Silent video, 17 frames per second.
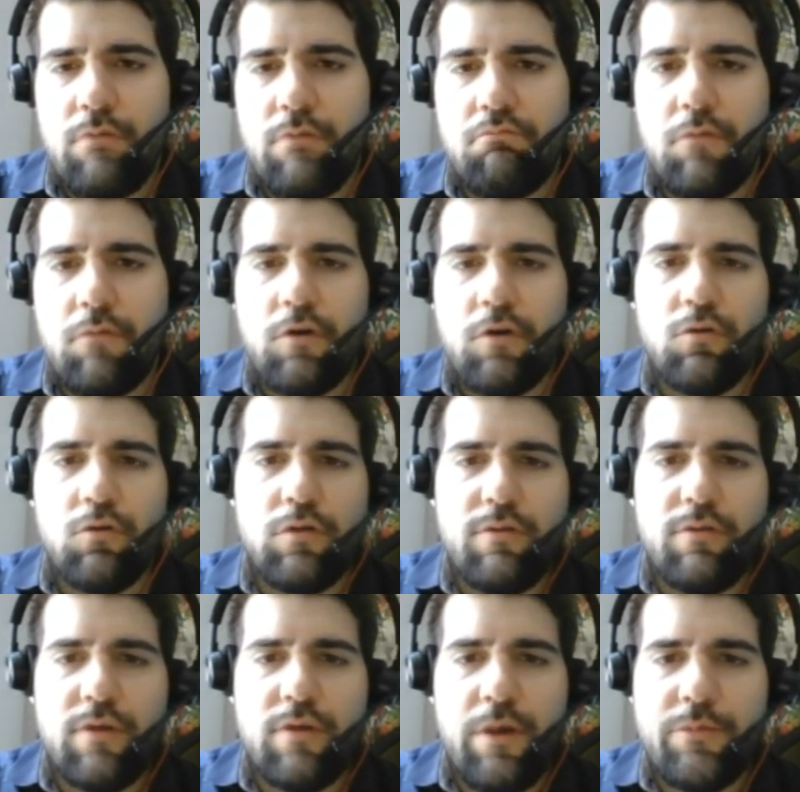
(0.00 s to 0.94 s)
I could
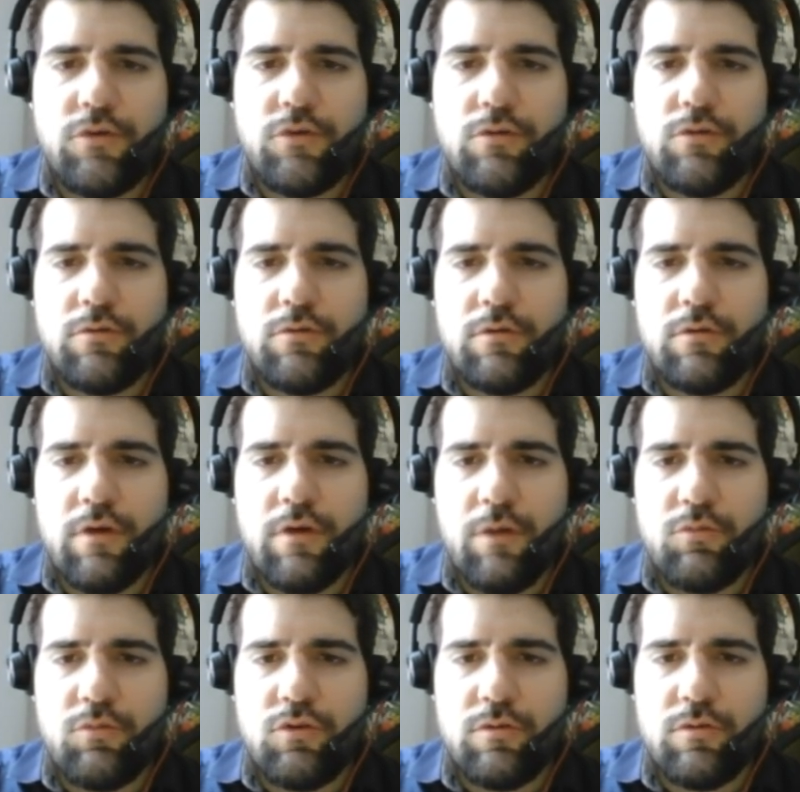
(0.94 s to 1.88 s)
have captured,
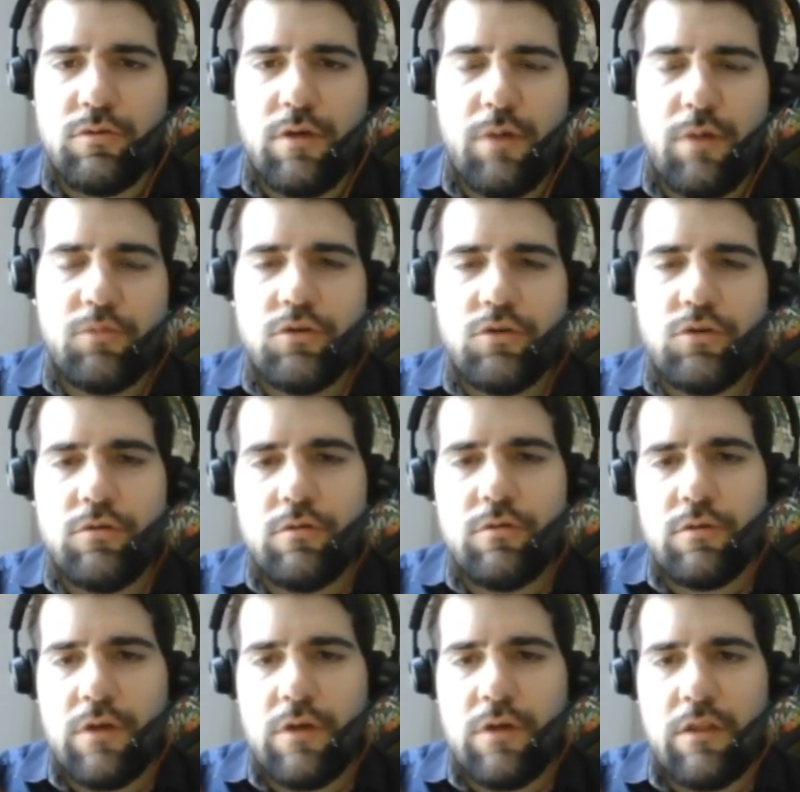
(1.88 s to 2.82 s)

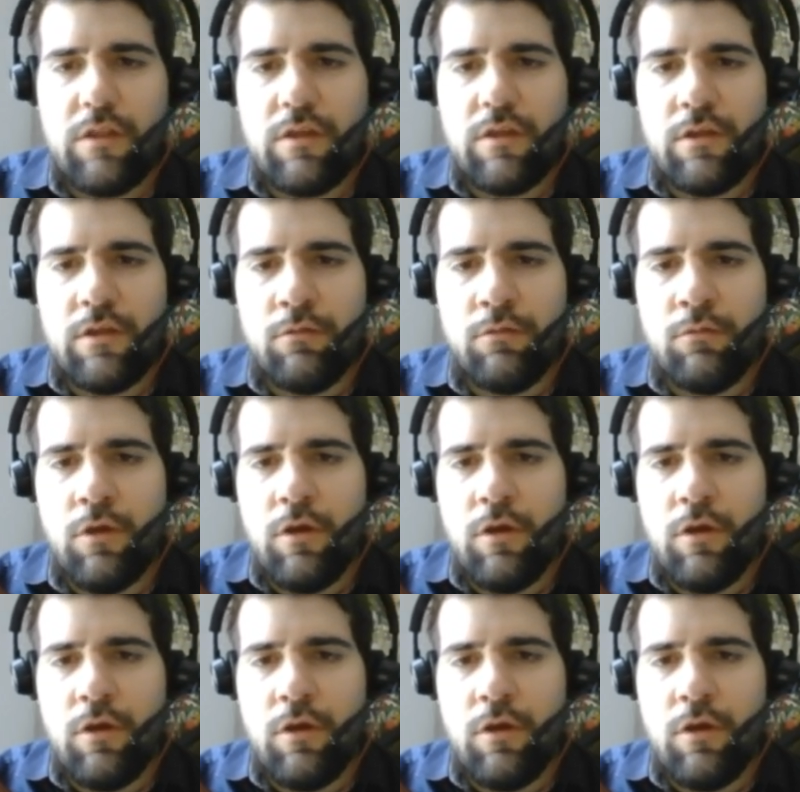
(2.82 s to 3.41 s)
and then